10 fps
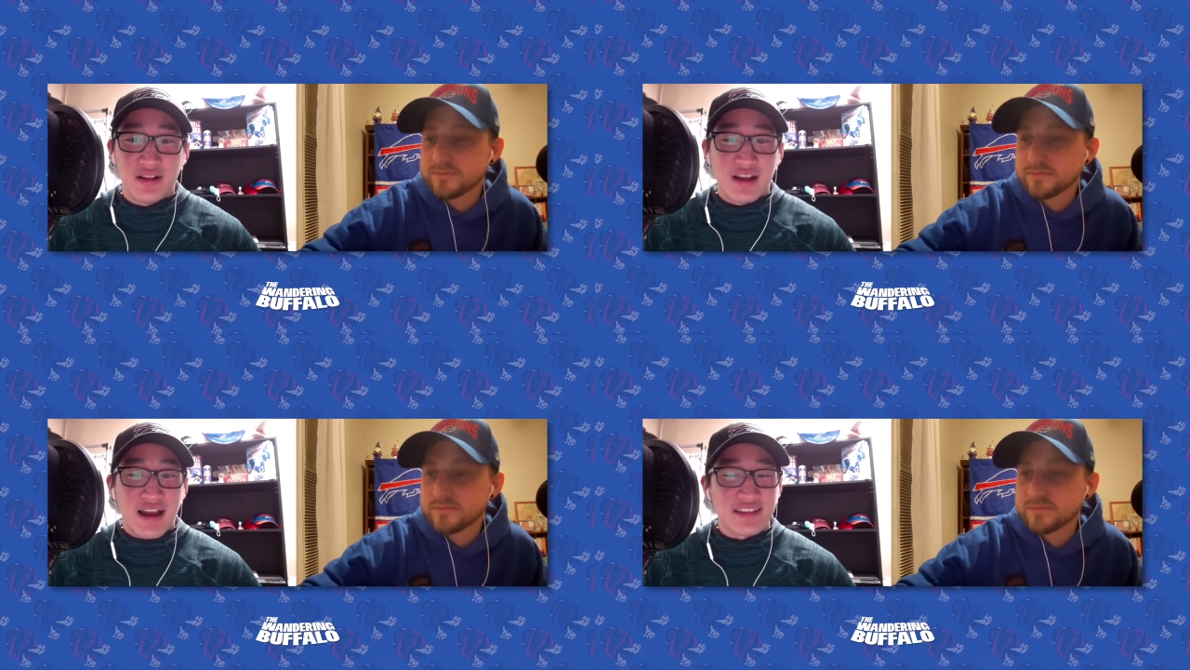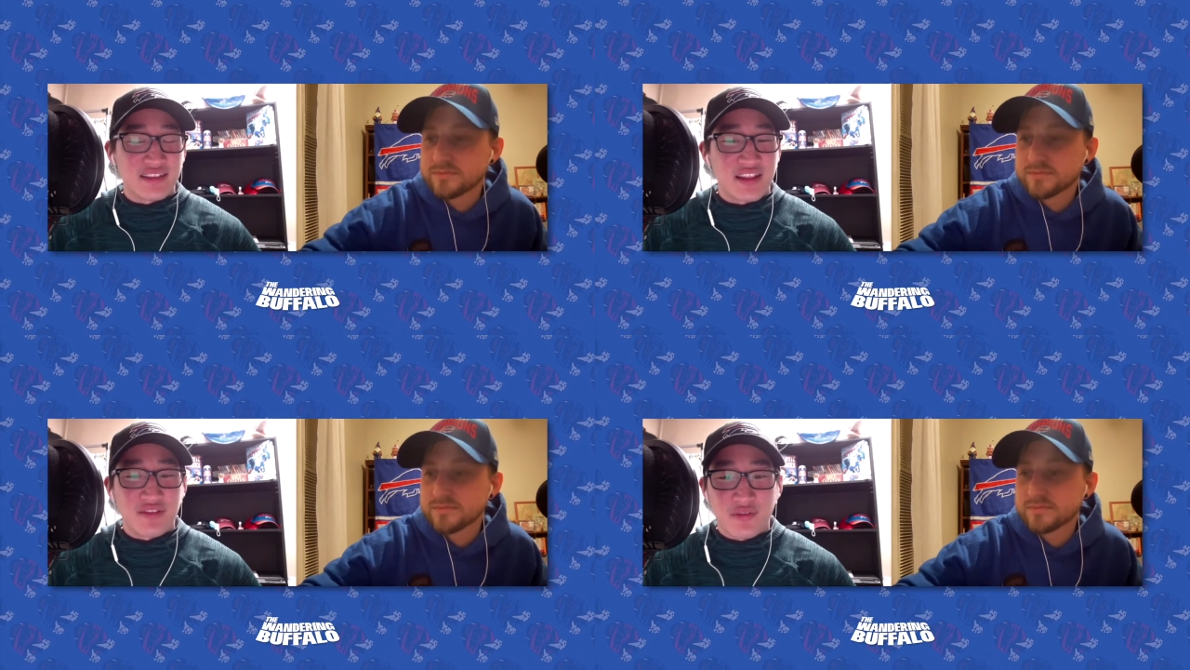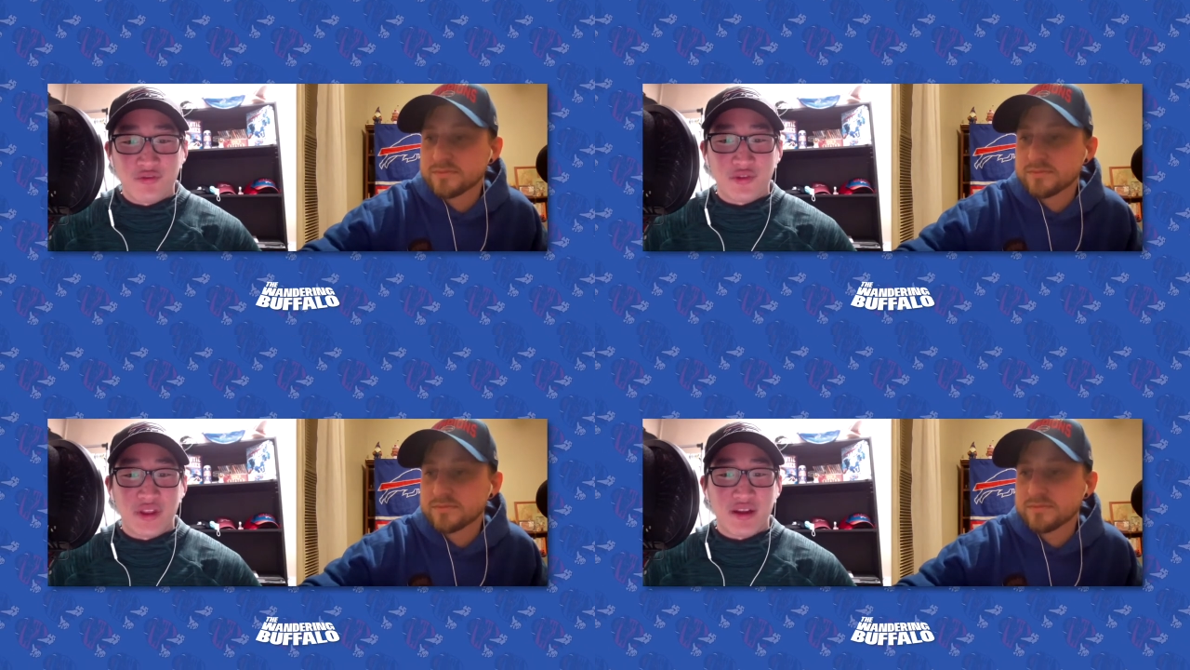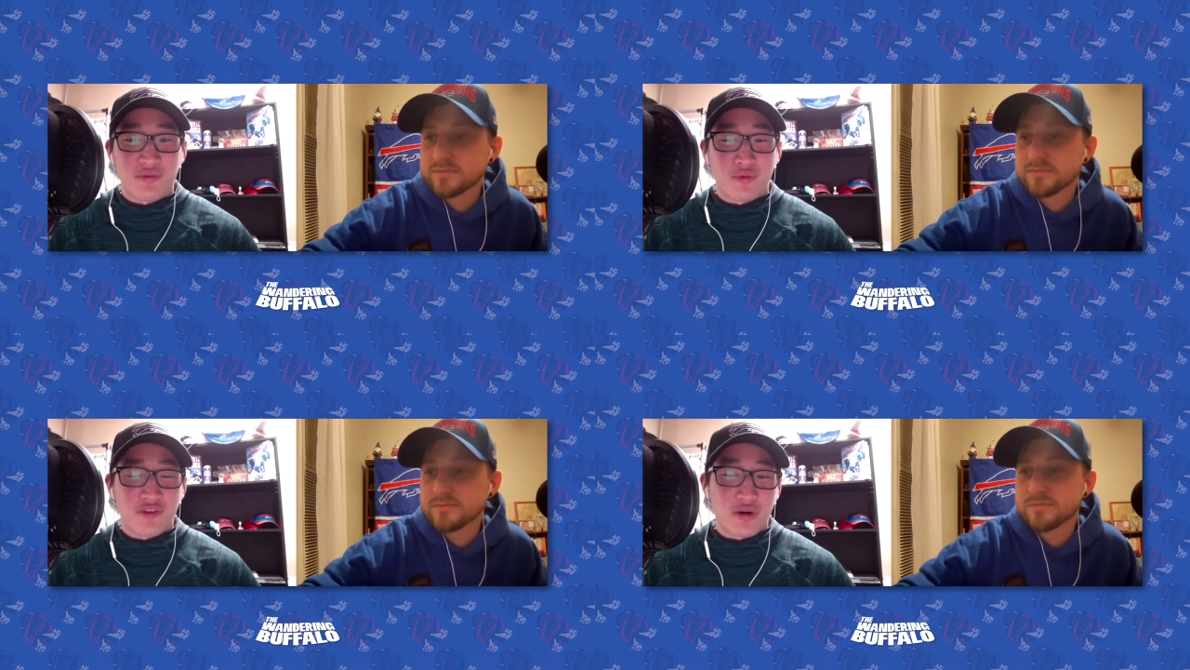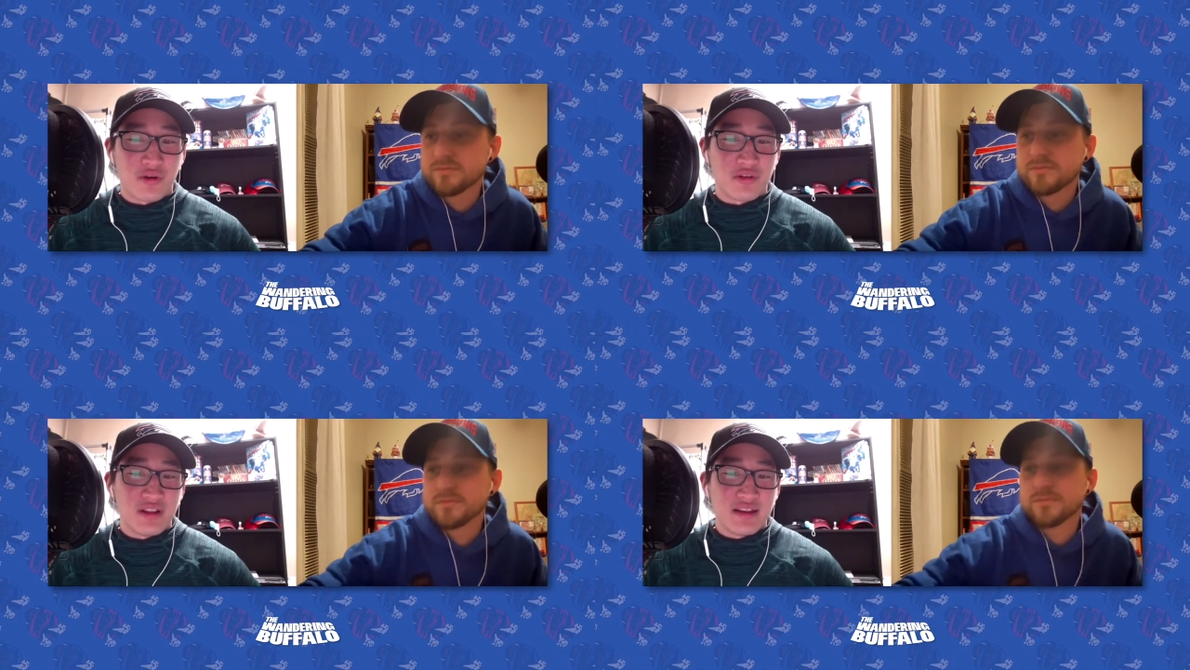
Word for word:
Speaker 1: I love him for that role.